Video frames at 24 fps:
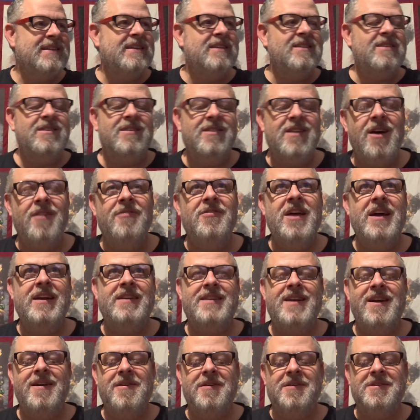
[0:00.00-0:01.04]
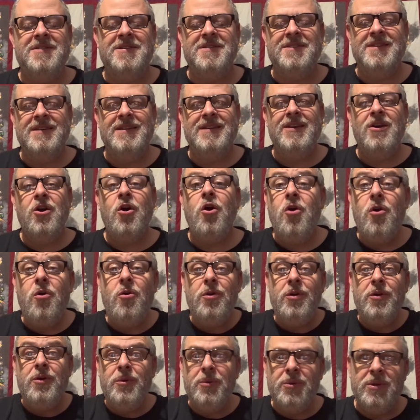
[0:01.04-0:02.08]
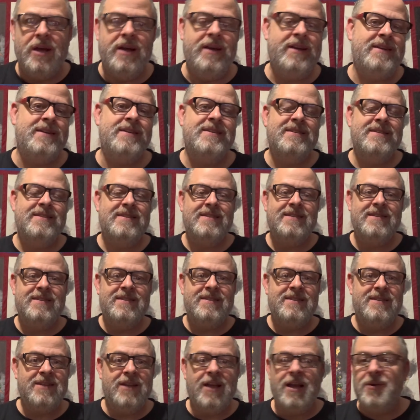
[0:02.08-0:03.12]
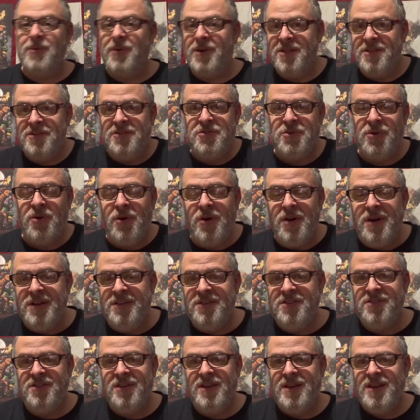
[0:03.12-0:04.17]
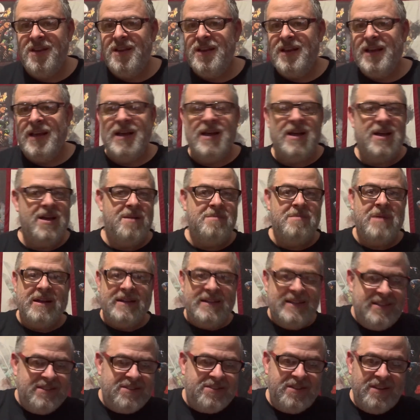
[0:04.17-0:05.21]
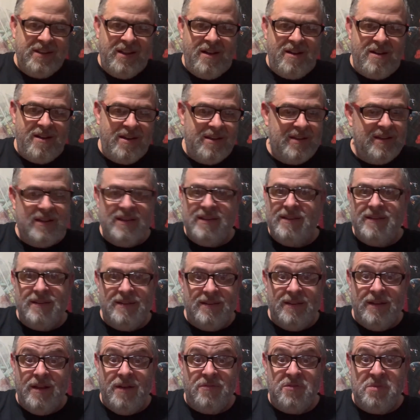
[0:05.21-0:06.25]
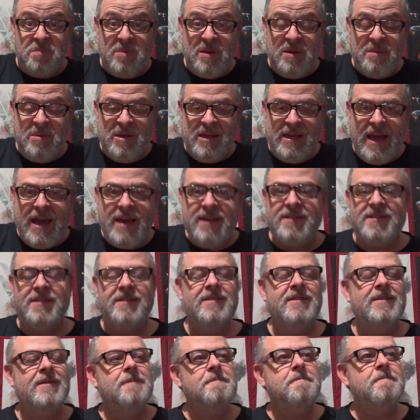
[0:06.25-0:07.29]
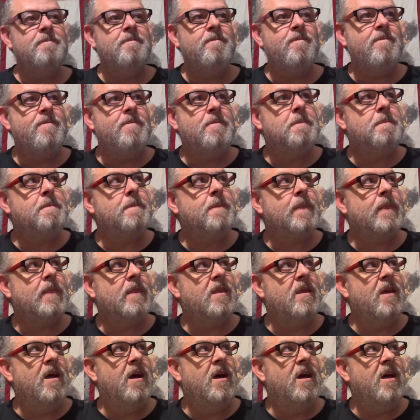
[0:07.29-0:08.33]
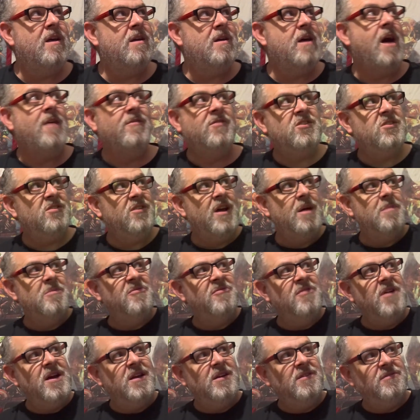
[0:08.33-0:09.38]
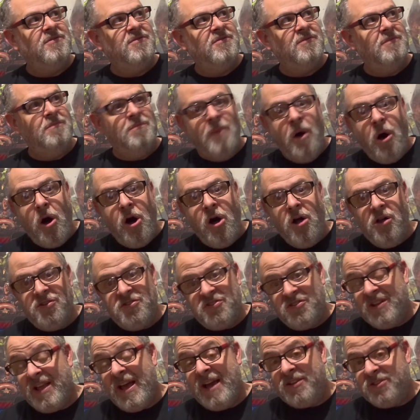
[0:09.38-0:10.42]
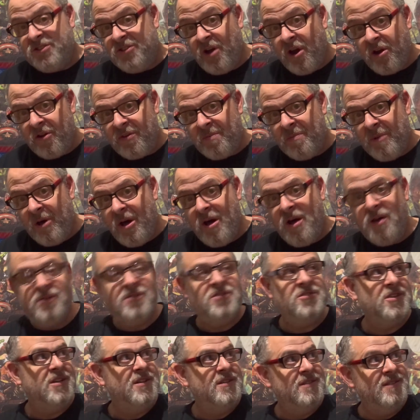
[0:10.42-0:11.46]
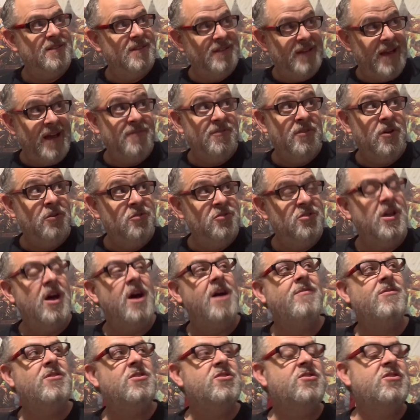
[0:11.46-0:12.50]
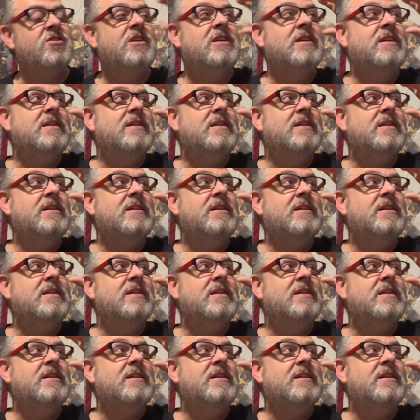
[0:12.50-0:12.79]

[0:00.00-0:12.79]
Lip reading: Love that character. Who do you like? You like one of the droids? My niece-in-law loves BB-8. Obviously, I'm a fan of Maul slash Darth Maul because I have those novels.